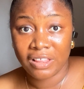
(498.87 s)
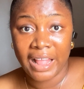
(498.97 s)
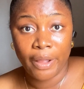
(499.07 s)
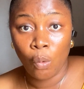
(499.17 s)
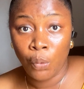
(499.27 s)

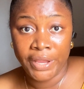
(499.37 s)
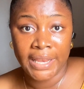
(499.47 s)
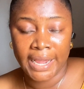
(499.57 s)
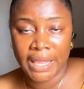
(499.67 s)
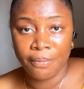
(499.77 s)
like we
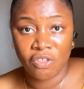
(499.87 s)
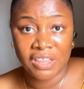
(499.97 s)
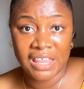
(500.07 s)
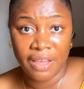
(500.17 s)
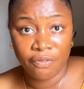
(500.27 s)
that came to
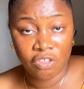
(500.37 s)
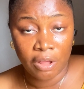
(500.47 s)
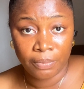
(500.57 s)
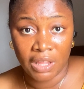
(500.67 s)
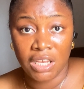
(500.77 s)
serve
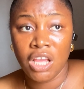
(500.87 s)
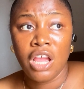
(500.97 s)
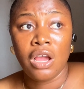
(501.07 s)
something.